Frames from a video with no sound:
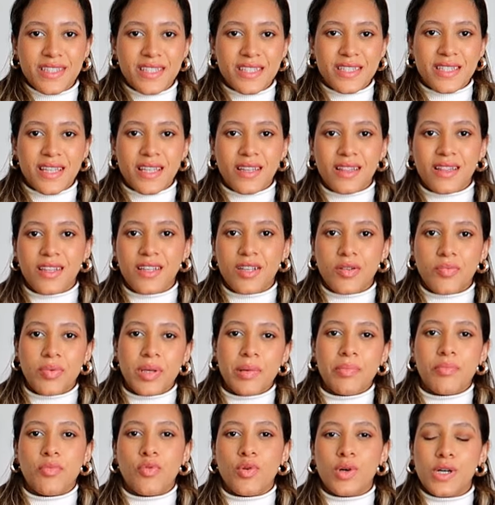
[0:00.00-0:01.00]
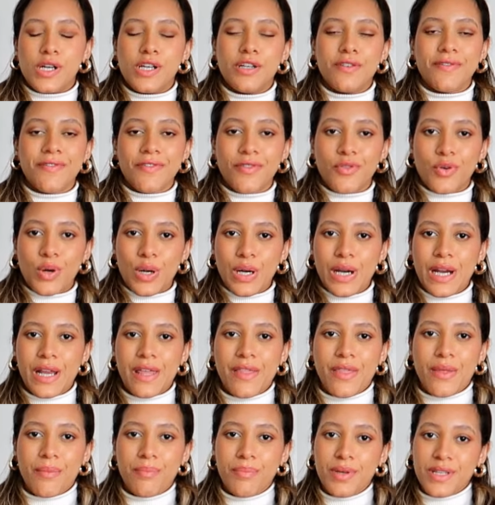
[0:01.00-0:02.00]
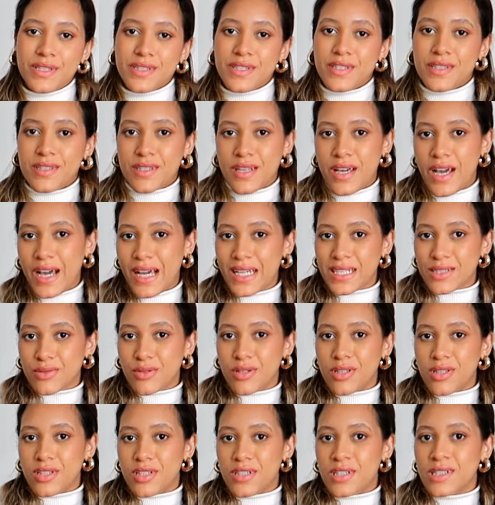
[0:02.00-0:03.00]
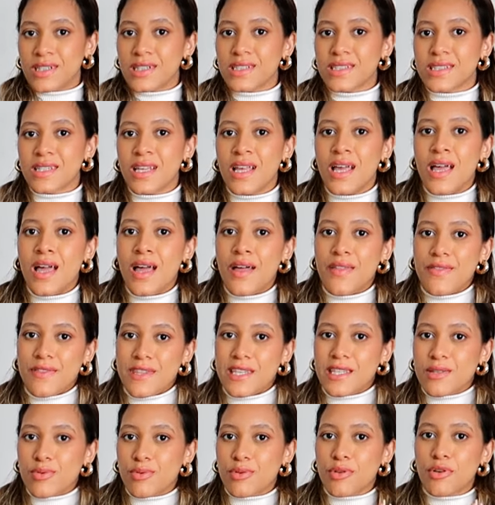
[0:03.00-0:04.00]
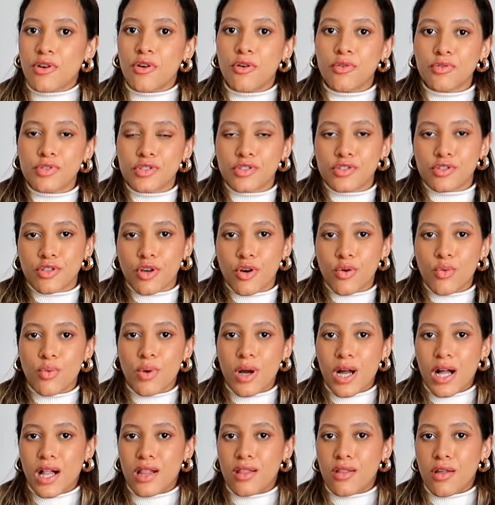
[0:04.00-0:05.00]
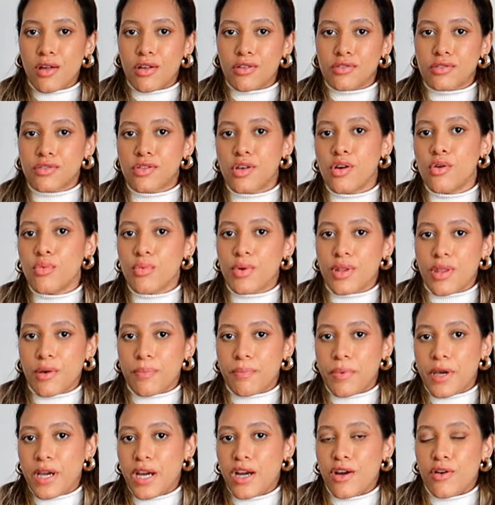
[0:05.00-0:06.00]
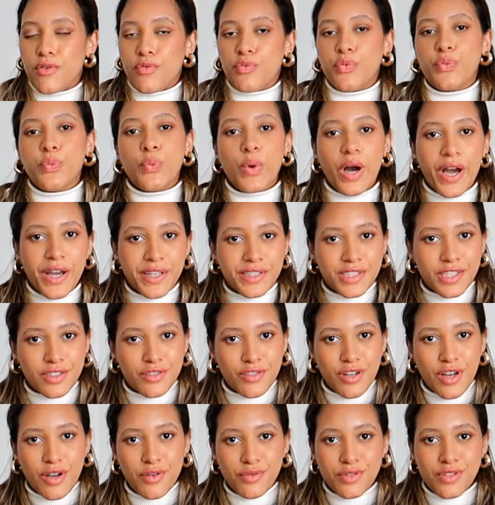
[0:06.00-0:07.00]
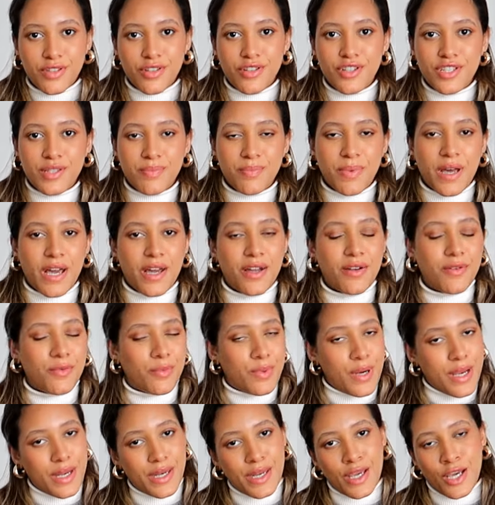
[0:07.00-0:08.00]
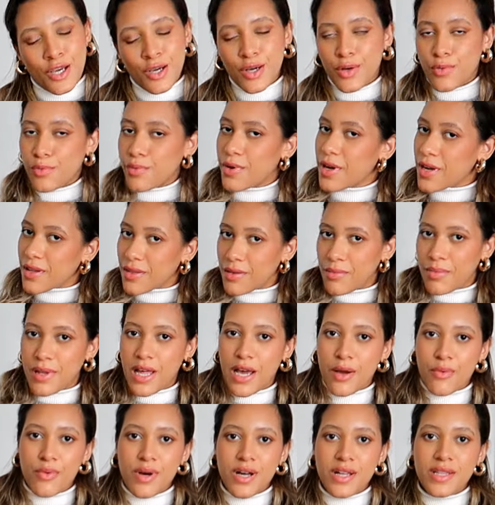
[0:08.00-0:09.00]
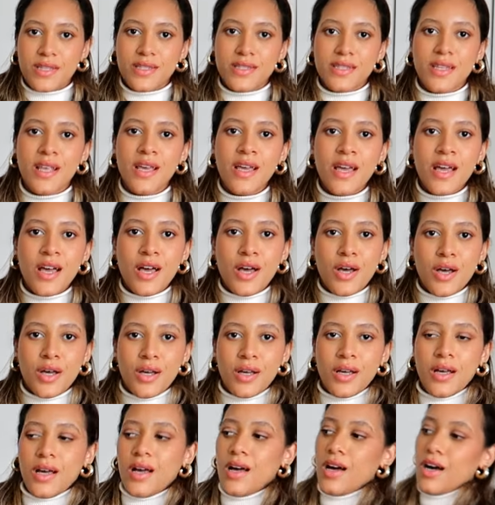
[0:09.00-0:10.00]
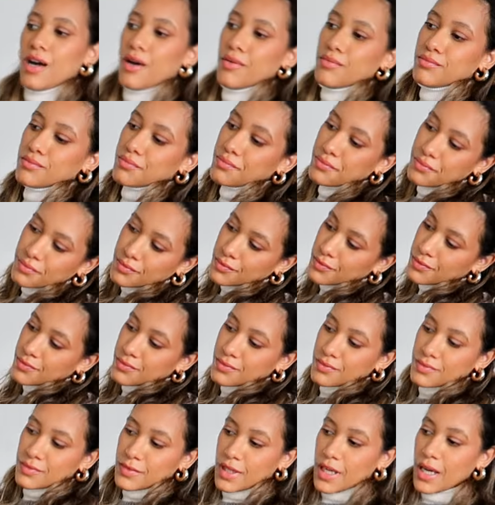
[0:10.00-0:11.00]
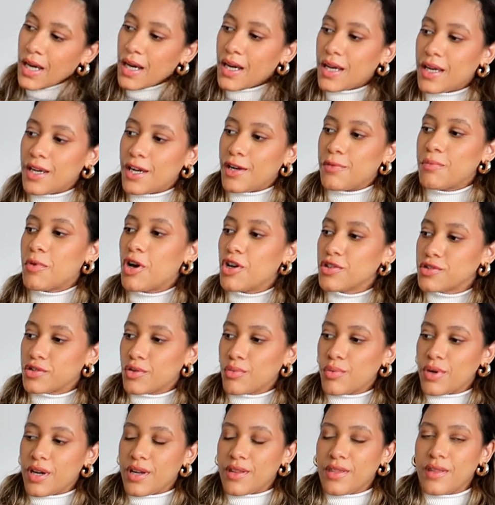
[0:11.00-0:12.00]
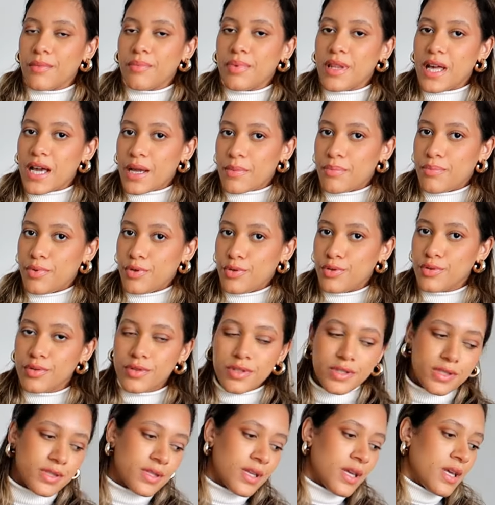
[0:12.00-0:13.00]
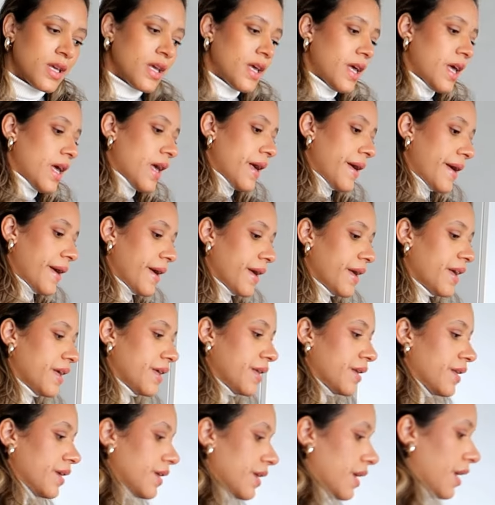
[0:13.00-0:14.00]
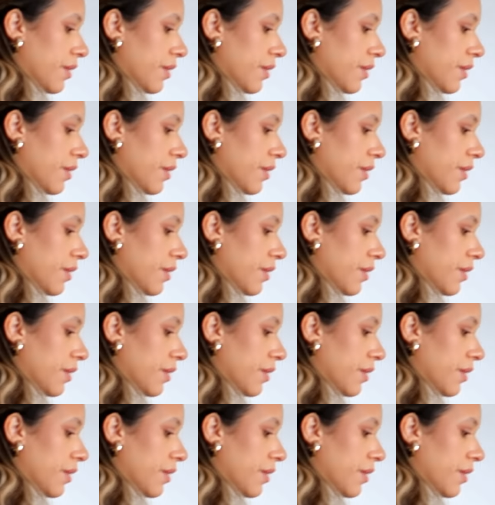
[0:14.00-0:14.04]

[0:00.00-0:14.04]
is a little bit more for the business casual looks. This would go so well also with a pair of white trousers, but right now I'm wearing the black ones. Yeah, and I'm also wearing the black boots. And